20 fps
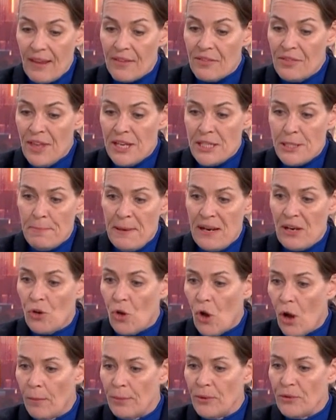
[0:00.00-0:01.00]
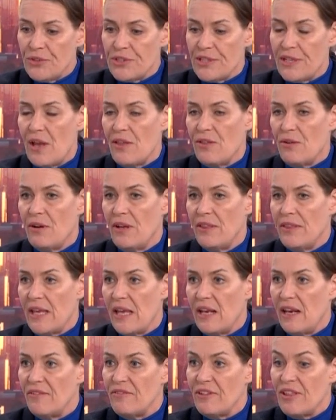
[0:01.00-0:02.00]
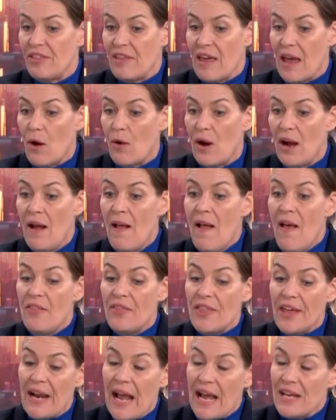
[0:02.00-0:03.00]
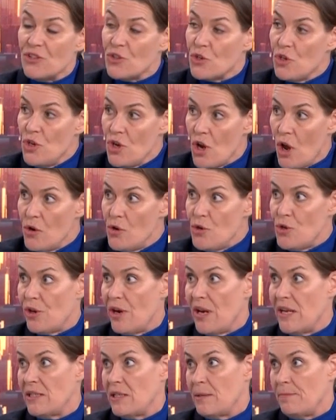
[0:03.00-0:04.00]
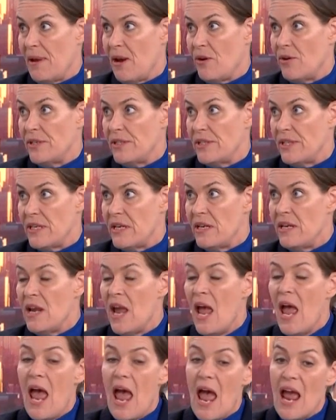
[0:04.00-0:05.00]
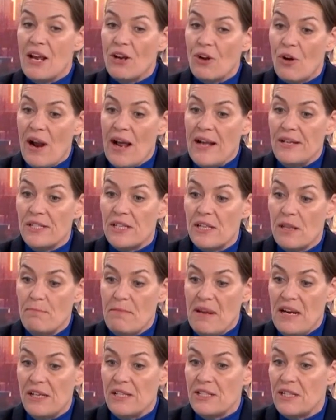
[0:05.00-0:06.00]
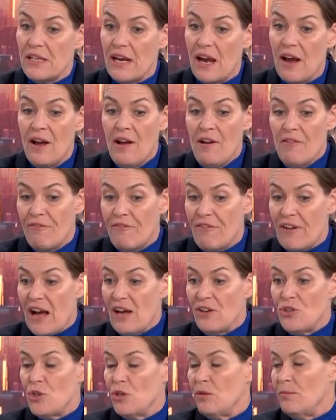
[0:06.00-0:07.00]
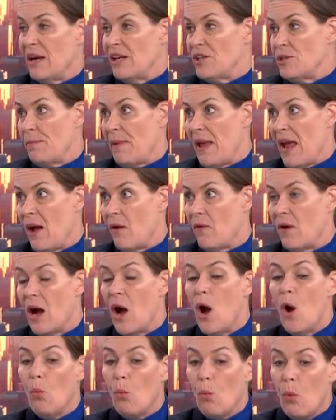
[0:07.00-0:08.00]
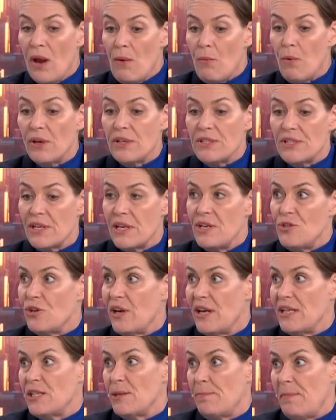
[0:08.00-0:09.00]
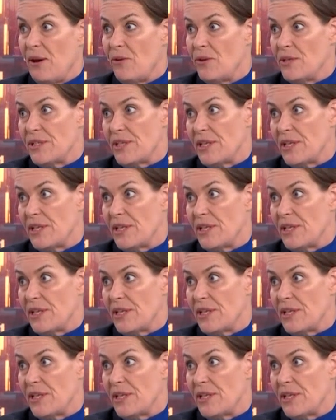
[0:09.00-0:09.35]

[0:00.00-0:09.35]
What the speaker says: that's been cobbled together at the 11th hour that has no transparency and grants the minister far too much power. We will see transparency.